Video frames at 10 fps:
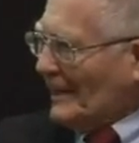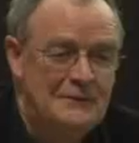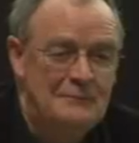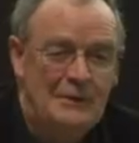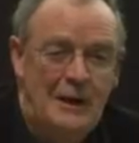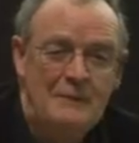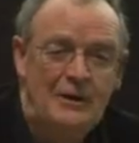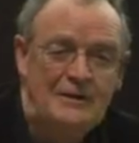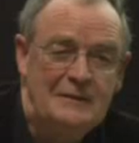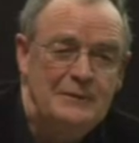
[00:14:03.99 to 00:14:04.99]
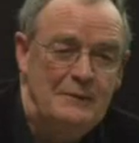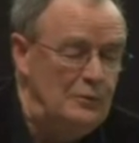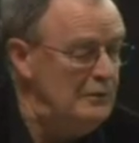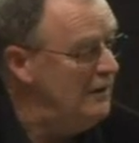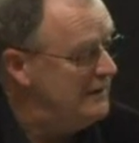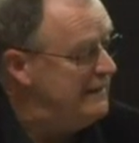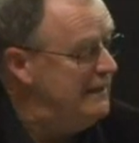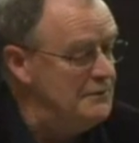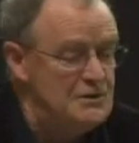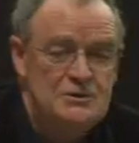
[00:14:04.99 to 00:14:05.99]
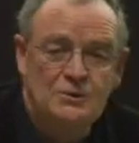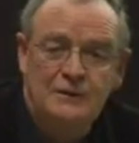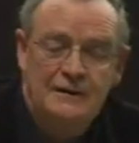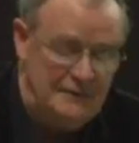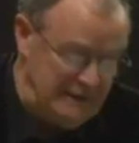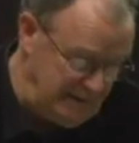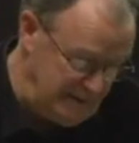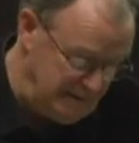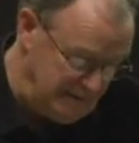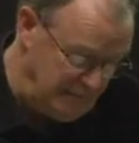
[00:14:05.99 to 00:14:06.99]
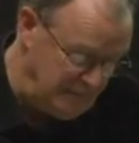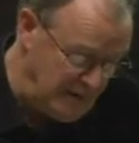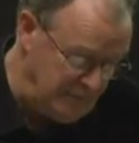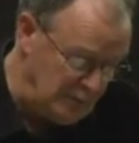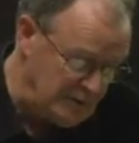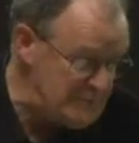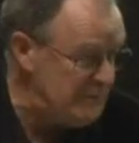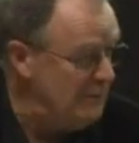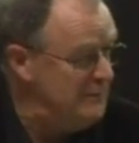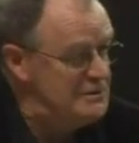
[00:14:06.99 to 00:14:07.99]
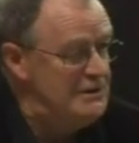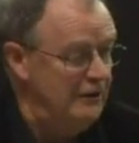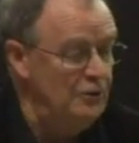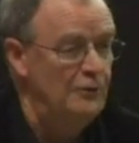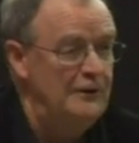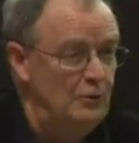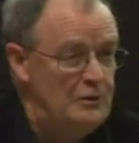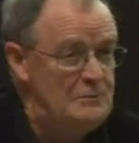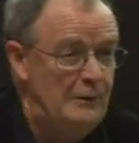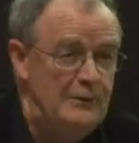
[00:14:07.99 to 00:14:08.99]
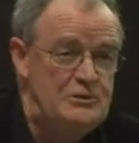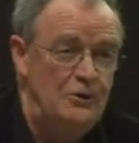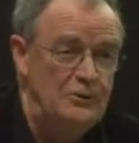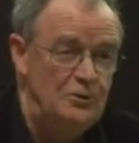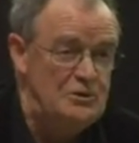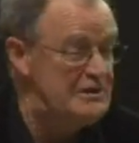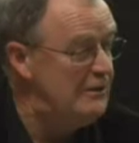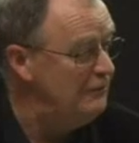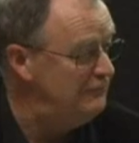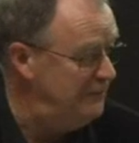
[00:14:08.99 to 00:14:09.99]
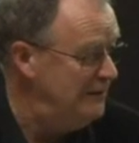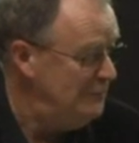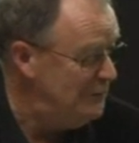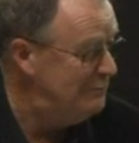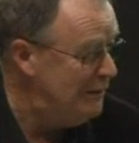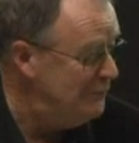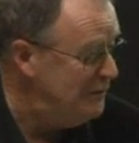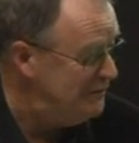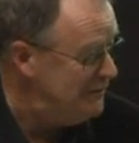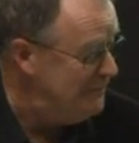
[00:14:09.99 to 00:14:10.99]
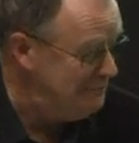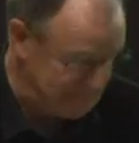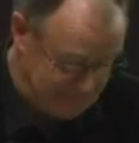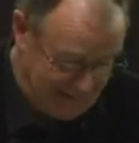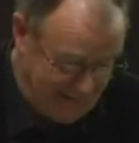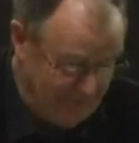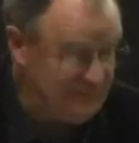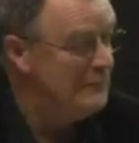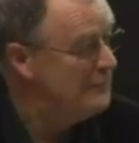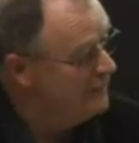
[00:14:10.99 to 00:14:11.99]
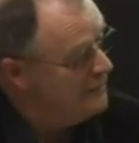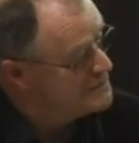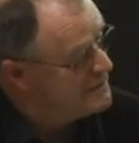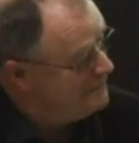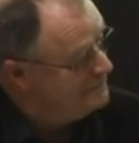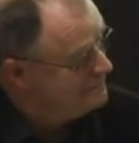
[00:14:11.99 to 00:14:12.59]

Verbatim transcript: I think people would like to hear the story of the of your experiments, your experiments on yourself with flamethrowers.